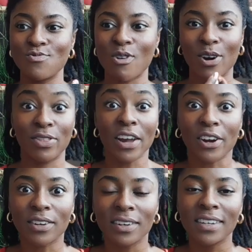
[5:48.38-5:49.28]
are
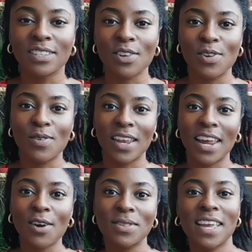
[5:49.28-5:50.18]
there, so you can
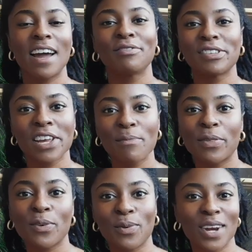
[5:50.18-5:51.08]
hear what they have to say about
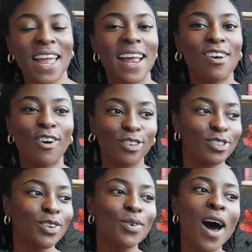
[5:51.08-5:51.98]
the work. And
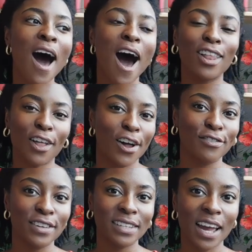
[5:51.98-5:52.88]
also, a lot
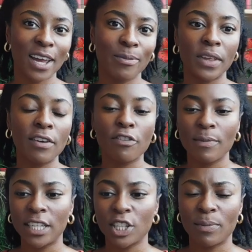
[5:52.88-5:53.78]
of the time,
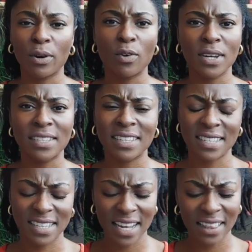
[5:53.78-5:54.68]
information about quizzes,
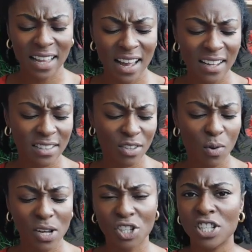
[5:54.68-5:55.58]
deadlines,
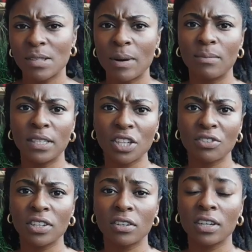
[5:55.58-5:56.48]
questions about
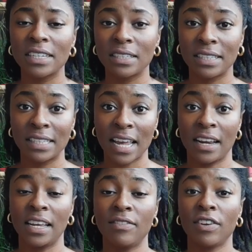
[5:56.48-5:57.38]
material is
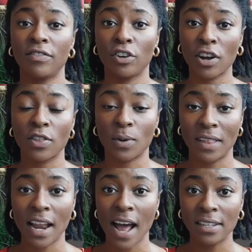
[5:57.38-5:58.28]
said, even if you're not the one
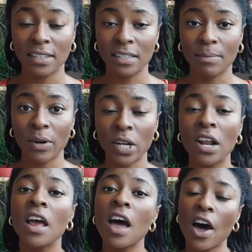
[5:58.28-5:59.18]
that asks about it.
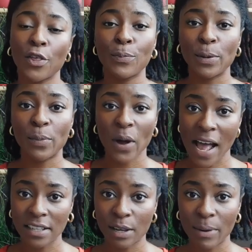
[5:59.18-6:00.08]
Other people
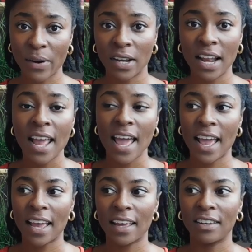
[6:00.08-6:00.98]
ask about it,
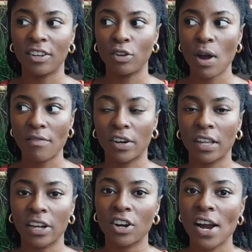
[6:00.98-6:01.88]
and you have a
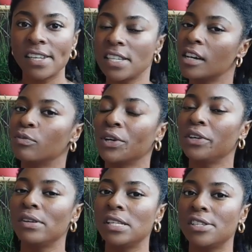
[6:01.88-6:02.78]
clearer idea of what
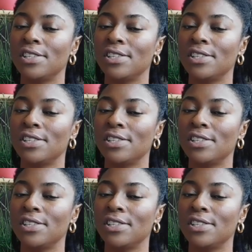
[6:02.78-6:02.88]
you need to